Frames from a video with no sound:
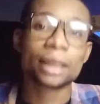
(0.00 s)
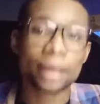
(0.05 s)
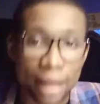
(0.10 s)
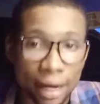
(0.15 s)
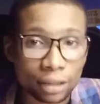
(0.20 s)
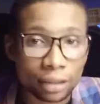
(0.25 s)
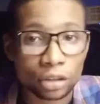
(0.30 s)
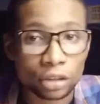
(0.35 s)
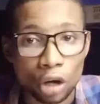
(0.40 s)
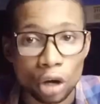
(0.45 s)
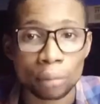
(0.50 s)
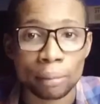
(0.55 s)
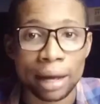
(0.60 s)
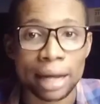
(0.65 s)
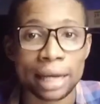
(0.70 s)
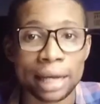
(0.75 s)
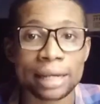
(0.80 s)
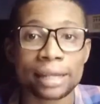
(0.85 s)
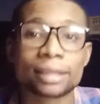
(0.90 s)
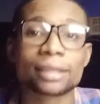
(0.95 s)
Next on
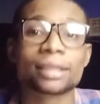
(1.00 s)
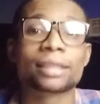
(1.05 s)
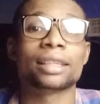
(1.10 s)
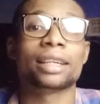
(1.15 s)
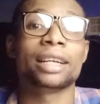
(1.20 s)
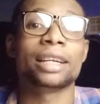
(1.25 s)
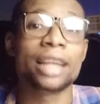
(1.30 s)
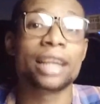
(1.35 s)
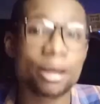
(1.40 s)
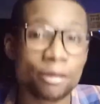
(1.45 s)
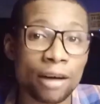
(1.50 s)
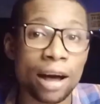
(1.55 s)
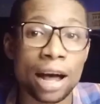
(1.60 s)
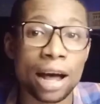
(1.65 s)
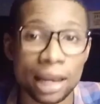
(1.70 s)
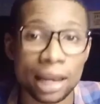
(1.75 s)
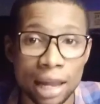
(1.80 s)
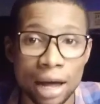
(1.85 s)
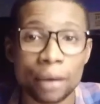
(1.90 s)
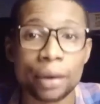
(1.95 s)
my list, never
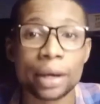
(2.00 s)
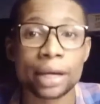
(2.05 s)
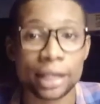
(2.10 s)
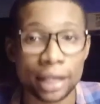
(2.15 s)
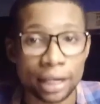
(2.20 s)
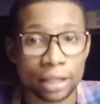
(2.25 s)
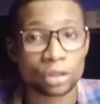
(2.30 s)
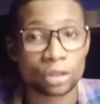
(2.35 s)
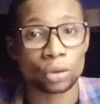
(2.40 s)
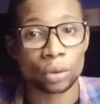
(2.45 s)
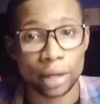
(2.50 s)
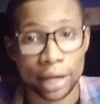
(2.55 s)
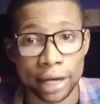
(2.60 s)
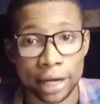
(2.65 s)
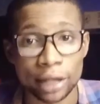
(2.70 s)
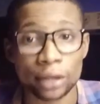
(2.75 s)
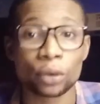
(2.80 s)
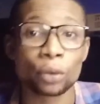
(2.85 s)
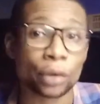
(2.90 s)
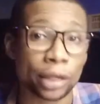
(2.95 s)
allow a day to
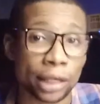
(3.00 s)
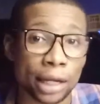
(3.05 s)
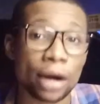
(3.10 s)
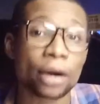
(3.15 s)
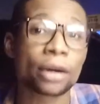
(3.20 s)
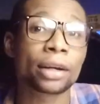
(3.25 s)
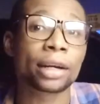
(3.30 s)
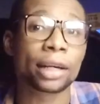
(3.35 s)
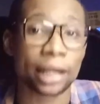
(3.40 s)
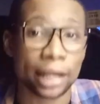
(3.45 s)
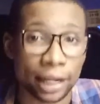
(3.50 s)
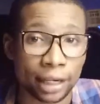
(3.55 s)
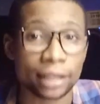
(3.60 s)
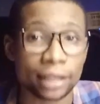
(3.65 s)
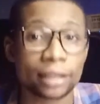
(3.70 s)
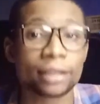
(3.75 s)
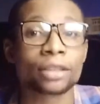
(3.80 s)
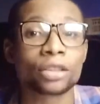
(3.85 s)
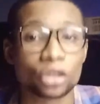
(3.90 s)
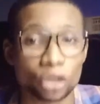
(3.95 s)
end without
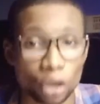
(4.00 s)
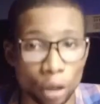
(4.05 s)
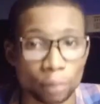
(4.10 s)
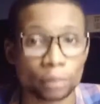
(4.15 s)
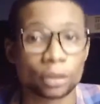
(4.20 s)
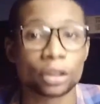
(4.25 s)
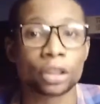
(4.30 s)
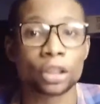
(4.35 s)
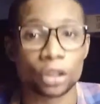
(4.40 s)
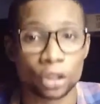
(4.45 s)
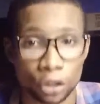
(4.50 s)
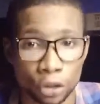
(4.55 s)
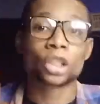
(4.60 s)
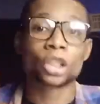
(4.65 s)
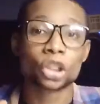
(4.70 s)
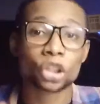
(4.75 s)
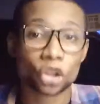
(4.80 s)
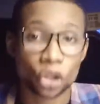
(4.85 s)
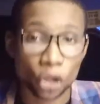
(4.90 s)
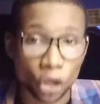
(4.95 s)
learning something
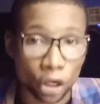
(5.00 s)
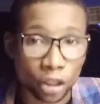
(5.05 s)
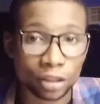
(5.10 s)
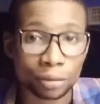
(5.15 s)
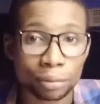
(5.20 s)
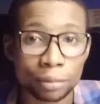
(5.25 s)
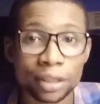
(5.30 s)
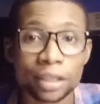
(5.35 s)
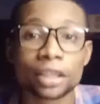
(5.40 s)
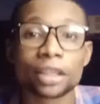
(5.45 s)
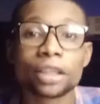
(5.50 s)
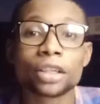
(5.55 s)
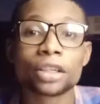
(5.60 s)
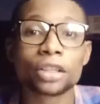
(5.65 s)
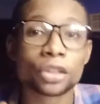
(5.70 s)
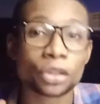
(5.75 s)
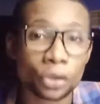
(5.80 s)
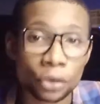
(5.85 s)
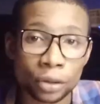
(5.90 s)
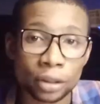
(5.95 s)
new. Trust me,
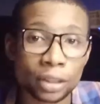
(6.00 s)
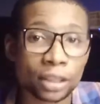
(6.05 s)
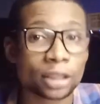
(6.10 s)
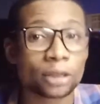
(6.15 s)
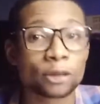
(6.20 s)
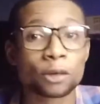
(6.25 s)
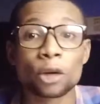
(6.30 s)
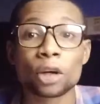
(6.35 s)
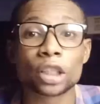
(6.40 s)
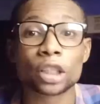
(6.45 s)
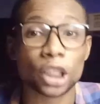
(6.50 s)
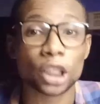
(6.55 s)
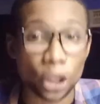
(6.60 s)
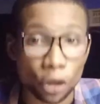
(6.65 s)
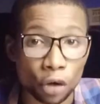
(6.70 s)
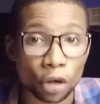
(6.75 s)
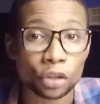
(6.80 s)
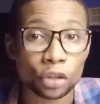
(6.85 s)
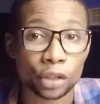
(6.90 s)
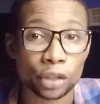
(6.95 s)
do this for
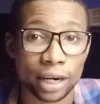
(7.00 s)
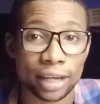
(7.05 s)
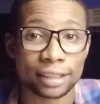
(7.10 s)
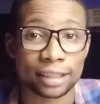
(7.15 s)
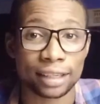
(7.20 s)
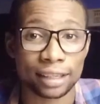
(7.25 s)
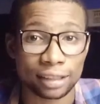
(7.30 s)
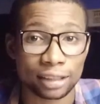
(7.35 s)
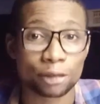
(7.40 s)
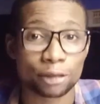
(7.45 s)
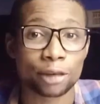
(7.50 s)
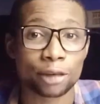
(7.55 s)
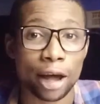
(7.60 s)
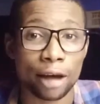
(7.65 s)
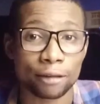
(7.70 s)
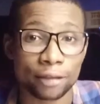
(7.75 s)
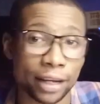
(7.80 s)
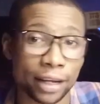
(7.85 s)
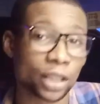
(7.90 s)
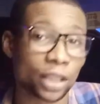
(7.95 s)

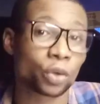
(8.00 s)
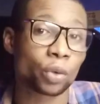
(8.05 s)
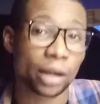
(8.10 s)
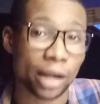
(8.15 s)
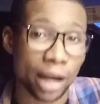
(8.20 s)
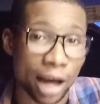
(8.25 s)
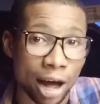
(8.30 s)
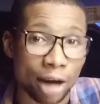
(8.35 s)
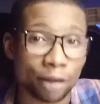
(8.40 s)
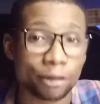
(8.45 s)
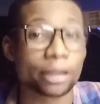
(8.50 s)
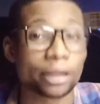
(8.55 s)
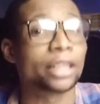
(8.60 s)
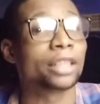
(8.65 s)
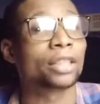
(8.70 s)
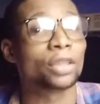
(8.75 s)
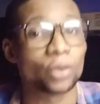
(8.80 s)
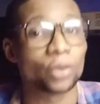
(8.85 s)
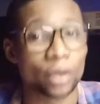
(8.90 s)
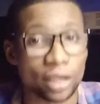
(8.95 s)
365 days we have
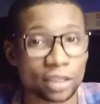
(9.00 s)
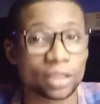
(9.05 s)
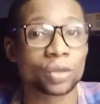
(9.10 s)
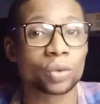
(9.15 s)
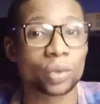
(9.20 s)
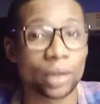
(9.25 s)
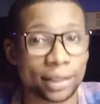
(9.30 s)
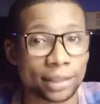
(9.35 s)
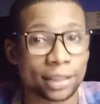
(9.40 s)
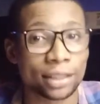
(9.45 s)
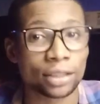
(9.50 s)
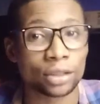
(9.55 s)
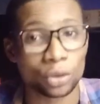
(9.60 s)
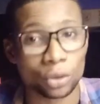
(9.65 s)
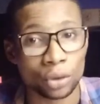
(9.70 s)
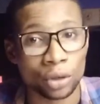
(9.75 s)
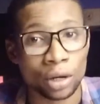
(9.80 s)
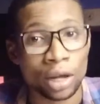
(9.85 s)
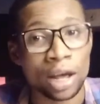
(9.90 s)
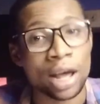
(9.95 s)
in
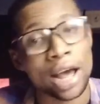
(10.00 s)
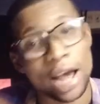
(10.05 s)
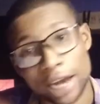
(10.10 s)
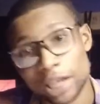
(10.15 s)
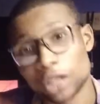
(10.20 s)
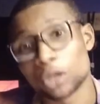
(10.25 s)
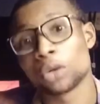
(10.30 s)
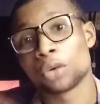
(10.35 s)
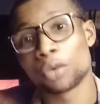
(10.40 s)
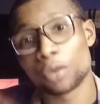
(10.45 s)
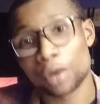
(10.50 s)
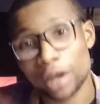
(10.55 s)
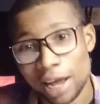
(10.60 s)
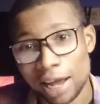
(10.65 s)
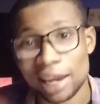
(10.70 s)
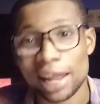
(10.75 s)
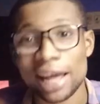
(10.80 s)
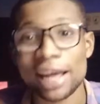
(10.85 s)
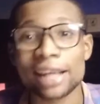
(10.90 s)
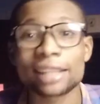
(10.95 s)
2022 and you'll
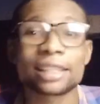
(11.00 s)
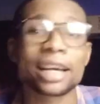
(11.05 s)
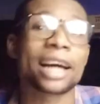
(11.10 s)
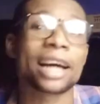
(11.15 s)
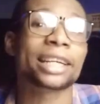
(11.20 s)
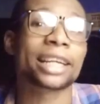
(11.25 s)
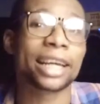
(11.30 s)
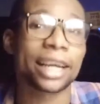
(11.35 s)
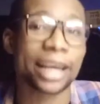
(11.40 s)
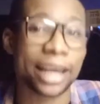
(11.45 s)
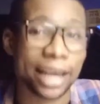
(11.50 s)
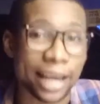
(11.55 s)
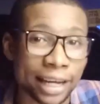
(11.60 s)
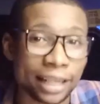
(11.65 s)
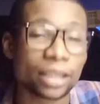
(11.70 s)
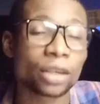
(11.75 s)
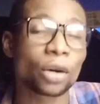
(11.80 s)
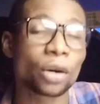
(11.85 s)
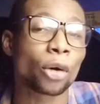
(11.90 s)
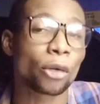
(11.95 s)
realize at the
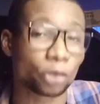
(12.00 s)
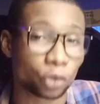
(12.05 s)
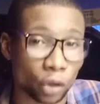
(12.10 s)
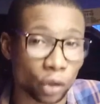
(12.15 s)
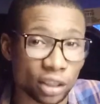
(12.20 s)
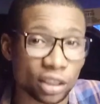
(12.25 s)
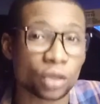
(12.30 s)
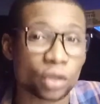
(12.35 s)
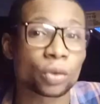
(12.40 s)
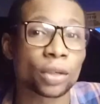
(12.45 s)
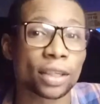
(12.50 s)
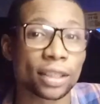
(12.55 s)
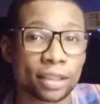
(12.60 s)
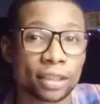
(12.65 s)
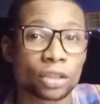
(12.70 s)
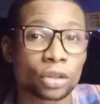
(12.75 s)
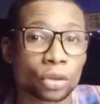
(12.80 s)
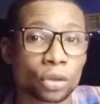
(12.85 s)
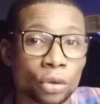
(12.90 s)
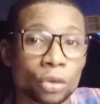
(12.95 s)
end of
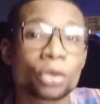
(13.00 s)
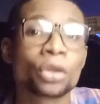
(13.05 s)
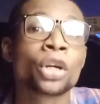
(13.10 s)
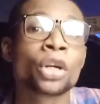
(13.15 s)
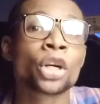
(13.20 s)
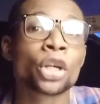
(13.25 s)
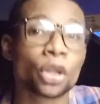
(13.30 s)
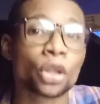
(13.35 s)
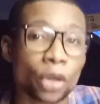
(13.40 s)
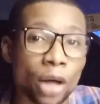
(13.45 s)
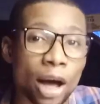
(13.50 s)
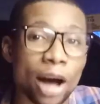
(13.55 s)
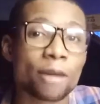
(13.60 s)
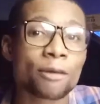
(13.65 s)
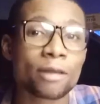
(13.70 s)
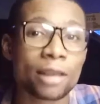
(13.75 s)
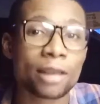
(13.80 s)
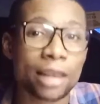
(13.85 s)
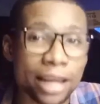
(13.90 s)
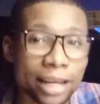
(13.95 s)
2022 you
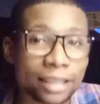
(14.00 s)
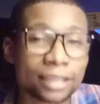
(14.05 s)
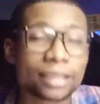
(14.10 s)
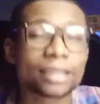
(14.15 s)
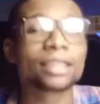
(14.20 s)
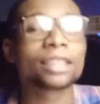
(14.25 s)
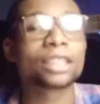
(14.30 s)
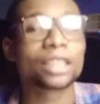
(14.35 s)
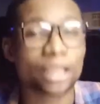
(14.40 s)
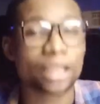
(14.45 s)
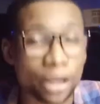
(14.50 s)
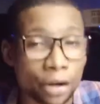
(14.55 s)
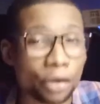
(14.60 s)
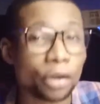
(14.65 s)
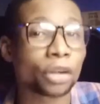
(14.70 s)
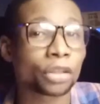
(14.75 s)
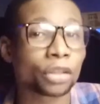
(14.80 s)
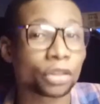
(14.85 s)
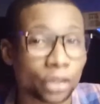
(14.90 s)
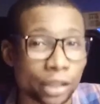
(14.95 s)
have learned
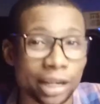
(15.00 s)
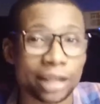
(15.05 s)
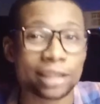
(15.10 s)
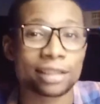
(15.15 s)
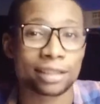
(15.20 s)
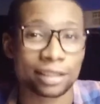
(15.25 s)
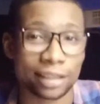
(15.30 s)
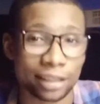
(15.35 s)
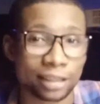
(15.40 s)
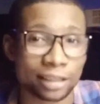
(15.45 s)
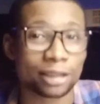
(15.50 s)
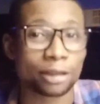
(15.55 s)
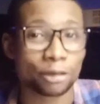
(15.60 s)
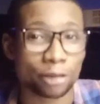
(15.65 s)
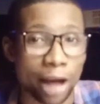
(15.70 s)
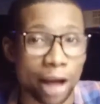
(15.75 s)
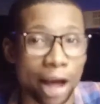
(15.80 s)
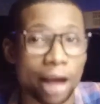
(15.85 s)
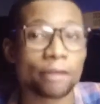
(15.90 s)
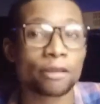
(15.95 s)

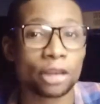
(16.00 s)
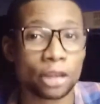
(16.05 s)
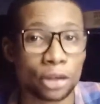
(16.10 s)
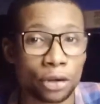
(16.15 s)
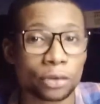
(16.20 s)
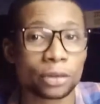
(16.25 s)
365 new